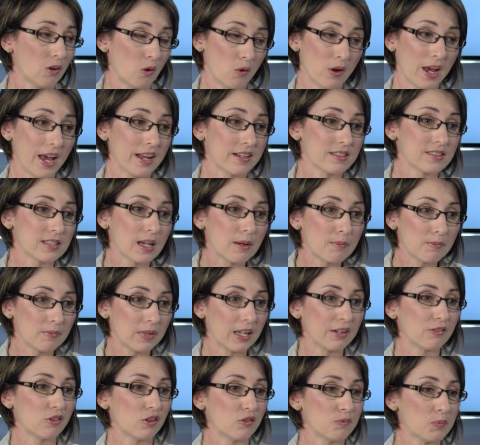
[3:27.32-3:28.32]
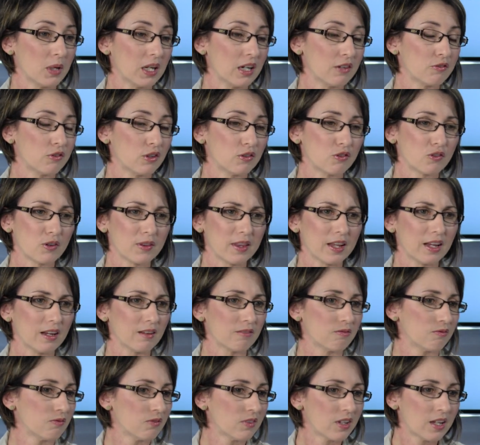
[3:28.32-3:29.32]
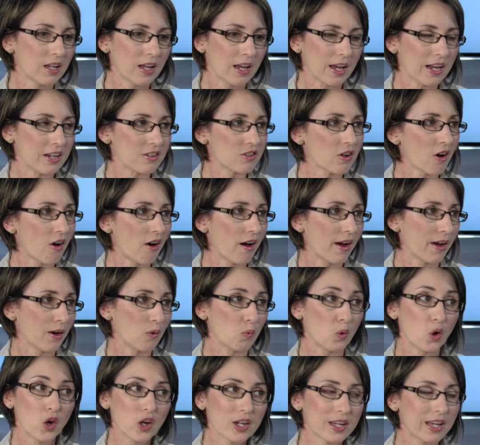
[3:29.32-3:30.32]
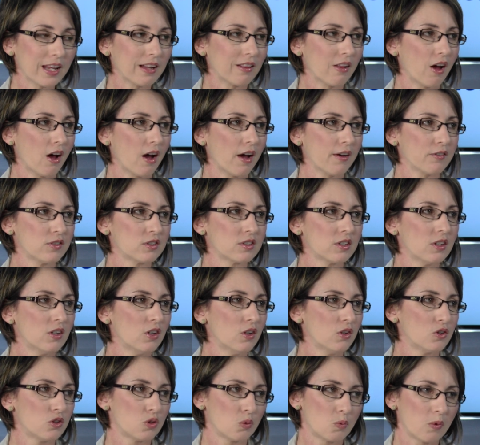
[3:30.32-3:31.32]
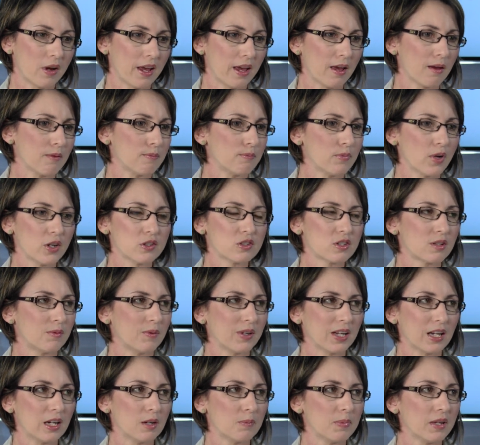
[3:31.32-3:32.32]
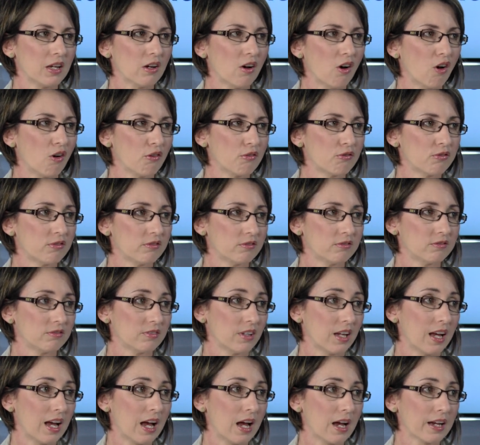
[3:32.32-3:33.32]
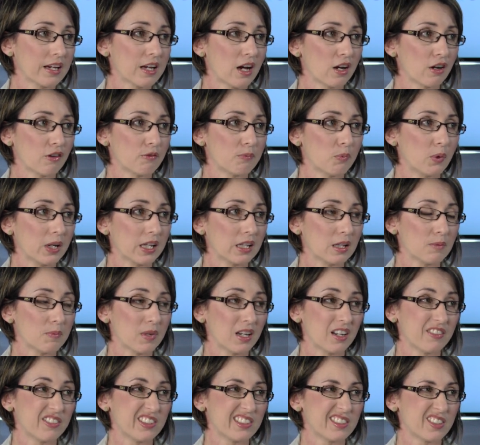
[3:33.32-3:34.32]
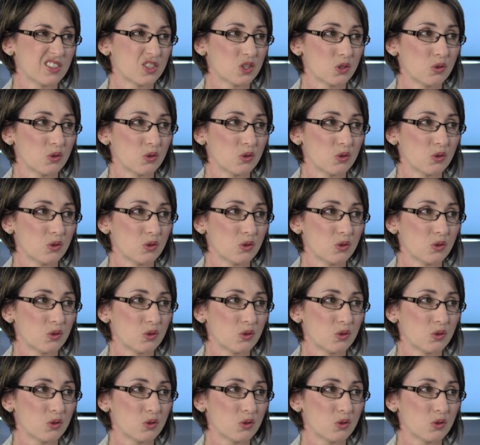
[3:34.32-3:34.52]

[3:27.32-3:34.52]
or had some level of benefit for their entire working lives to where most of them are going to be off, cut off weekly benefits at